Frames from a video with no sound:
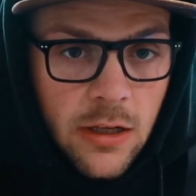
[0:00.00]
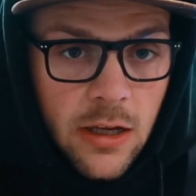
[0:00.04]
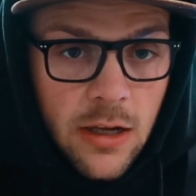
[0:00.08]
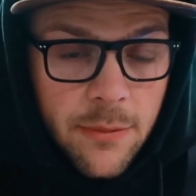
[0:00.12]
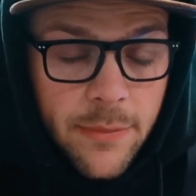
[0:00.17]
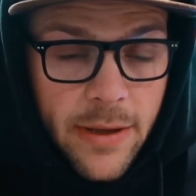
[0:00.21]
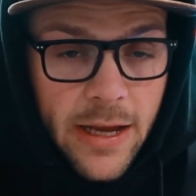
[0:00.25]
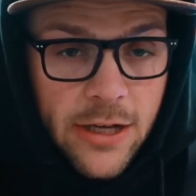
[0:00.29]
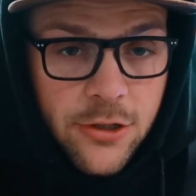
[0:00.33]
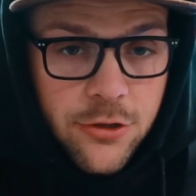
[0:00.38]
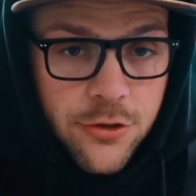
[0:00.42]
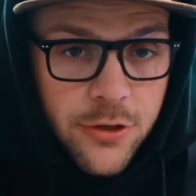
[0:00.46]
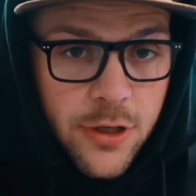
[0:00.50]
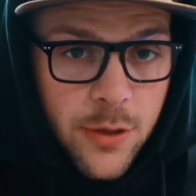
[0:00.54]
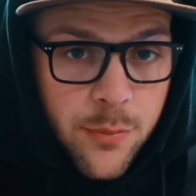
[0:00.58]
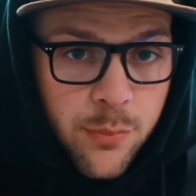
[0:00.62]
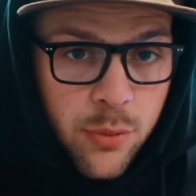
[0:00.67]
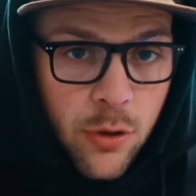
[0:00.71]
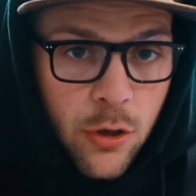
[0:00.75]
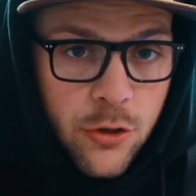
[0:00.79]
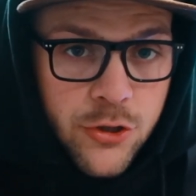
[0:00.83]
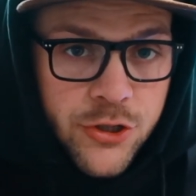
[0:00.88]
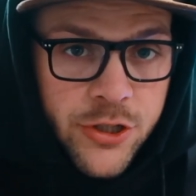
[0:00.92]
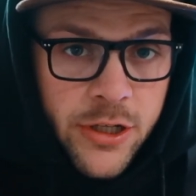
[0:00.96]
I'm actually
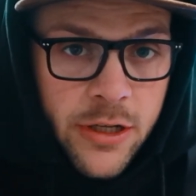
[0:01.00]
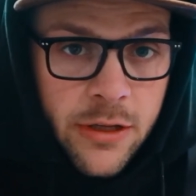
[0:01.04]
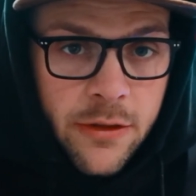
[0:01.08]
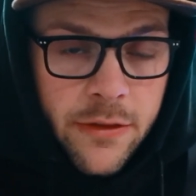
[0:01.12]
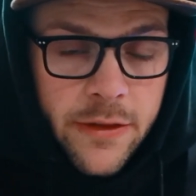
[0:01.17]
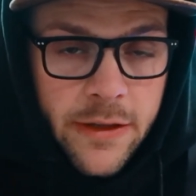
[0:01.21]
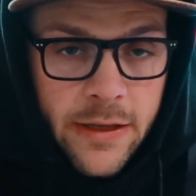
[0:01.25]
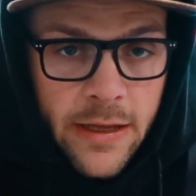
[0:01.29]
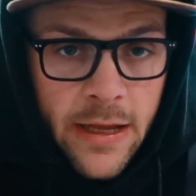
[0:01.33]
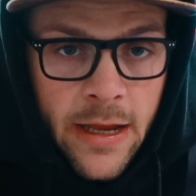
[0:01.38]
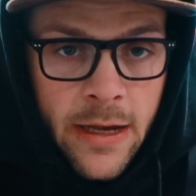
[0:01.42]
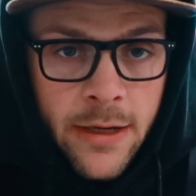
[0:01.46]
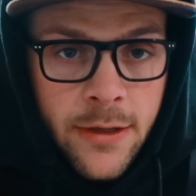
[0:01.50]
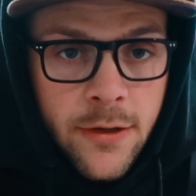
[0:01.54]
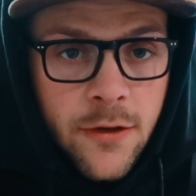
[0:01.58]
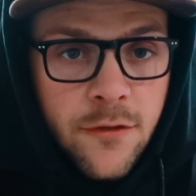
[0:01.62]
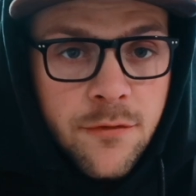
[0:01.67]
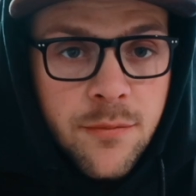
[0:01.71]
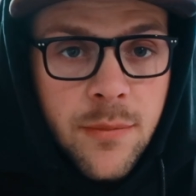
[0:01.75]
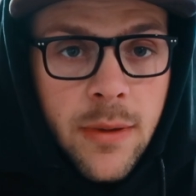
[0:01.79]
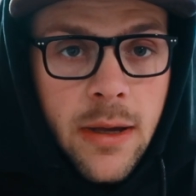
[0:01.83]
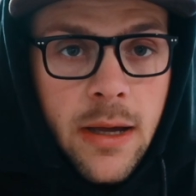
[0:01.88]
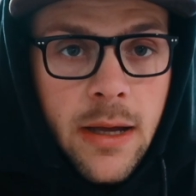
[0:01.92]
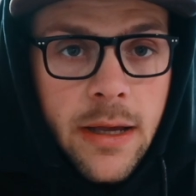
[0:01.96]
approaching the end
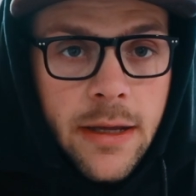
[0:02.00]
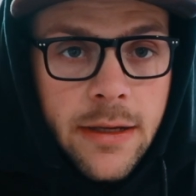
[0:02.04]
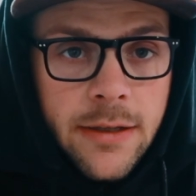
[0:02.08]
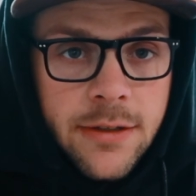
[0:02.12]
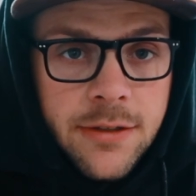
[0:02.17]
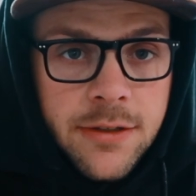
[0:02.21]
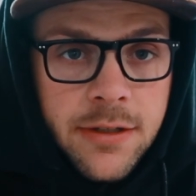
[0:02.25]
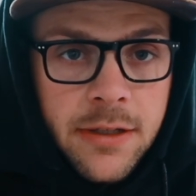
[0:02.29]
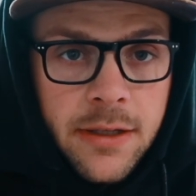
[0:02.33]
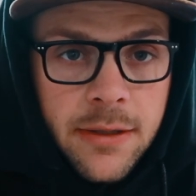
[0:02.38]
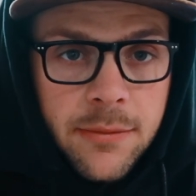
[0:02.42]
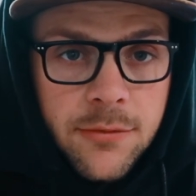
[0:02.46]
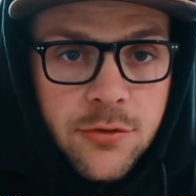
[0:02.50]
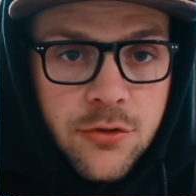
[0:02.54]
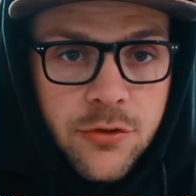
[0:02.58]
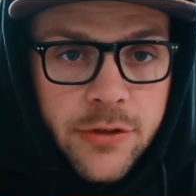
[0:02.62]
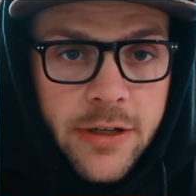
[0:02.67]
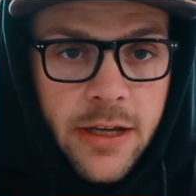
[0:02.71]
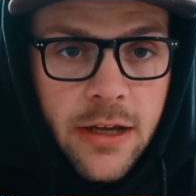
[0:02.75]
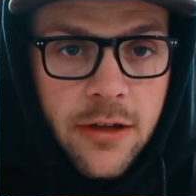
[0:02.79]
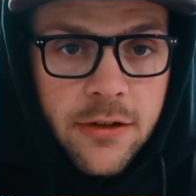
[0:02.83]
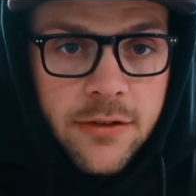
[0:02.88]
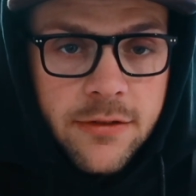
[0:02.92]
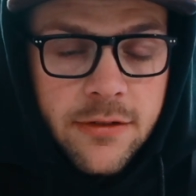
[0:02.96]
of my Team
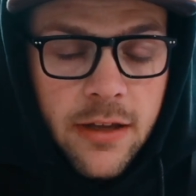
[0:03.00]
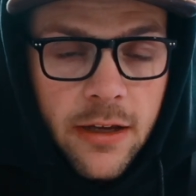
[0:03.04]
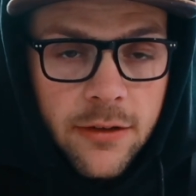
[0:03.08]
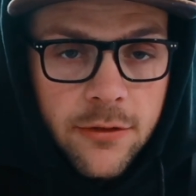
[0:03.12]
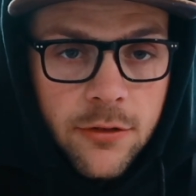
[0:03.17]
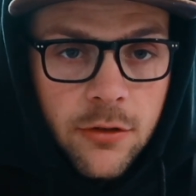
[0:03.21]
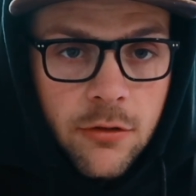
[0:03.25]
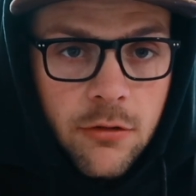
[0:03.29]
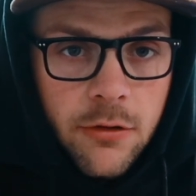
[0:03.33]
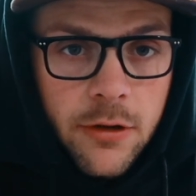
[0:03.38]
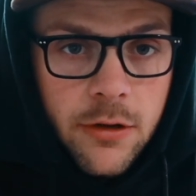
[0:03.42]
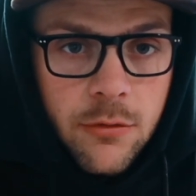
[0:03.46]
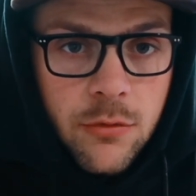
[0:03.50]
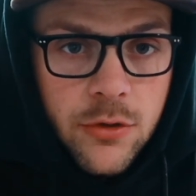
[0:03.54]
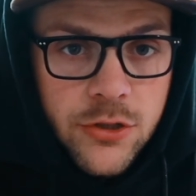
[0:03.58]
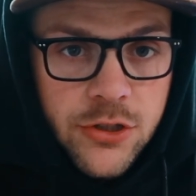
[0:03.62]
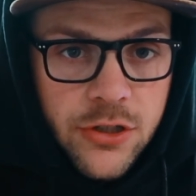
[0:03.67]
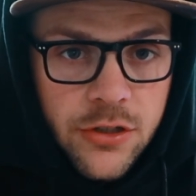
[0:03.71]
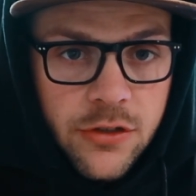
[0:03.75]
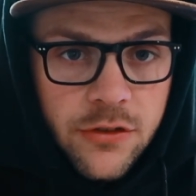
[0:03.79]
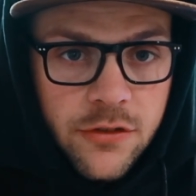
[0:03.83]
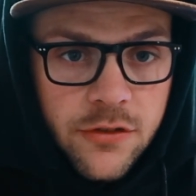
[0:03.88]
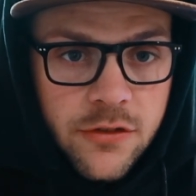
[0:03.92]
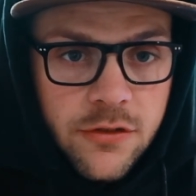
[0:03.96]
Treehouse Tech degree,
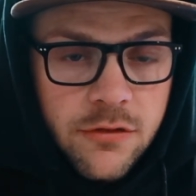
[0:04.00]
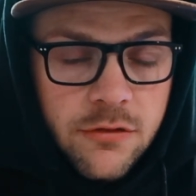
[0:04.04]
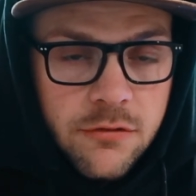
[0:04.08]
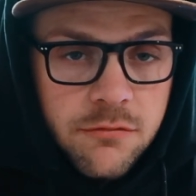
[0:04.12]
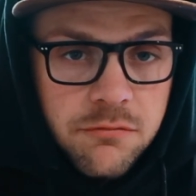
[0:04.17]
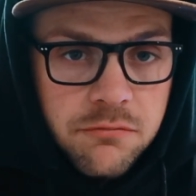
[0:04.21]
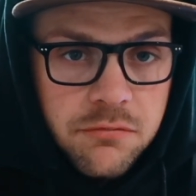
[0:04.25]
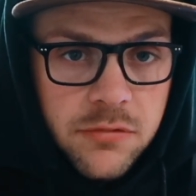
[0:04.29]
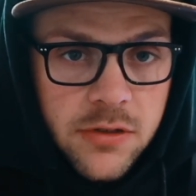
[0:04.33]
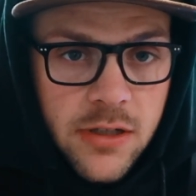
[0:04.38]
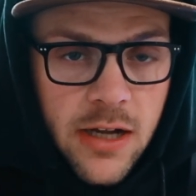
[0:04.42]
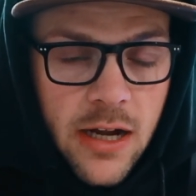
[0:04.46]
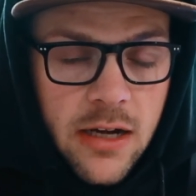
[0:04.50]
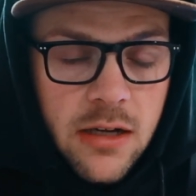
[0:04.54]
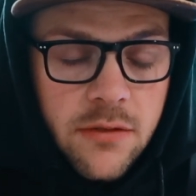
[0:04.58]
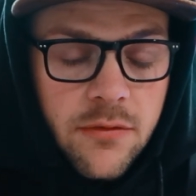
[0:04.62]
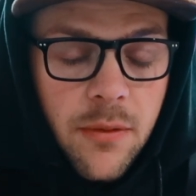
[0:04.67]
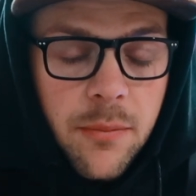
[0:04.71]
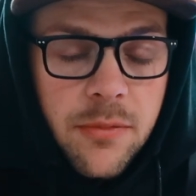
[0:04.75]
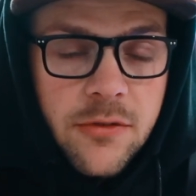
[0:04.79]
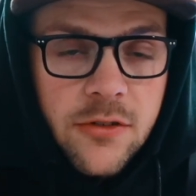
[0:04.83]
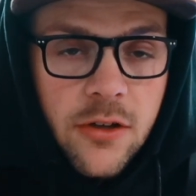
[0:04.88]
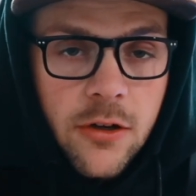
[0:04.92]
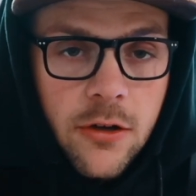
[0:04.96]
which is kind of
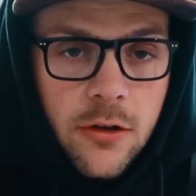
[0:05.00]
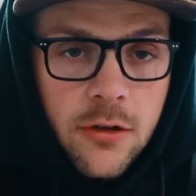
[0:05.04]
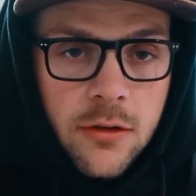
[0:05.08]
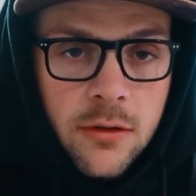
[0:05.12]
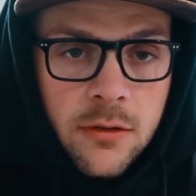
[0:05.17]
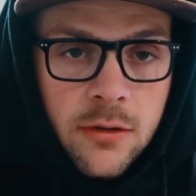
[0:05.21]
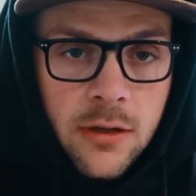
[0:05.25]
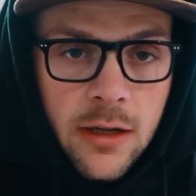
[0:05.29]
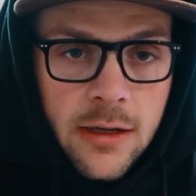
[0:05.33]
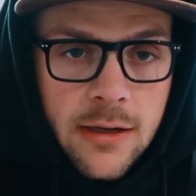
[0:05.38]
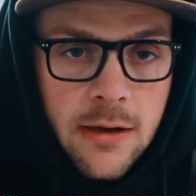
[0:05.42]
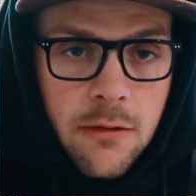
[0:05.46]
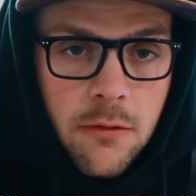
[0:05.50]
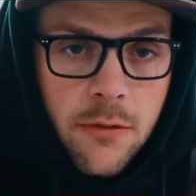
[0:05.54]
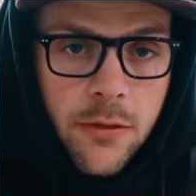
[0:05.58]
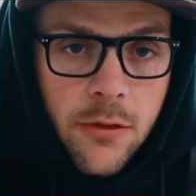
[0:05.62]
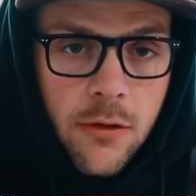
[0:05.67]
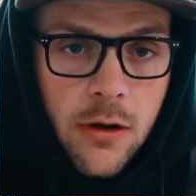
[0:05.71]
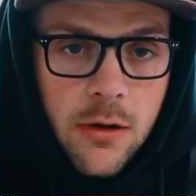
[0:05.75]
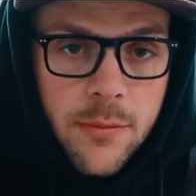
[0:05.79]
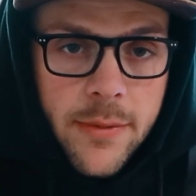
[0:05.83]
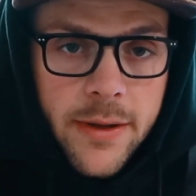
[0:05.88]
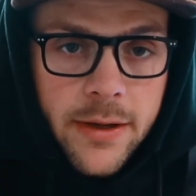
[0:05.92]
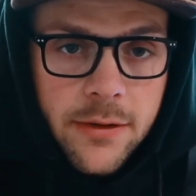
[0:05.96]
absurd. I never
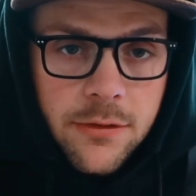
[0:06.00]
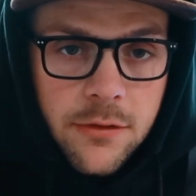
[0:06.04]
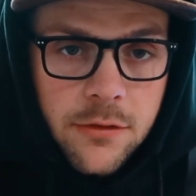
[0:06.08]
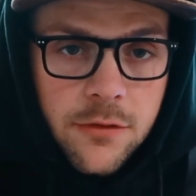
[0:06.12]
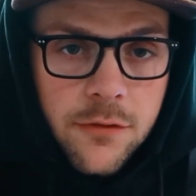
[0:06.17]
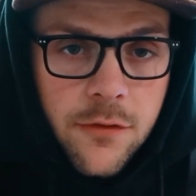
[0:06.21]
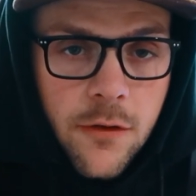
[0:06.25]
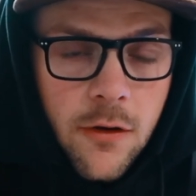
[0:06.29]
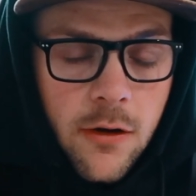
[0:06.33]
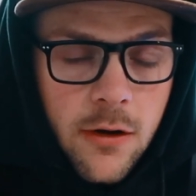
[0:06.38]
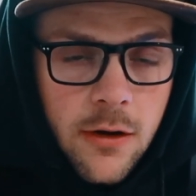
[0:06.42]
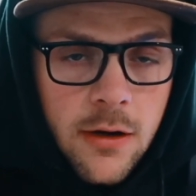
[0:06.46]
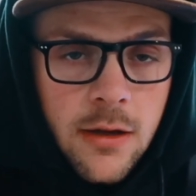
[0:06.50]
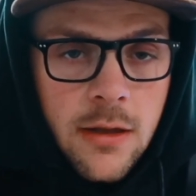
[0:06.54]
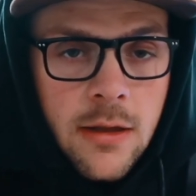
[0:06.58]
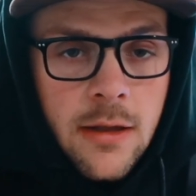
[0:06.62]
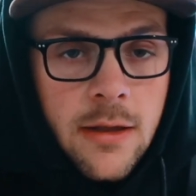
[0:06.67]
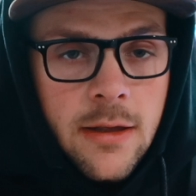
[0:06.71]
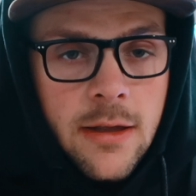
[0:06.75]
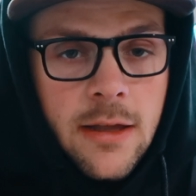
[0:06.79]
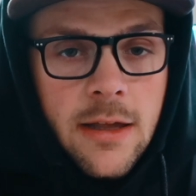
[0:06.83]
thought I'd make it this far.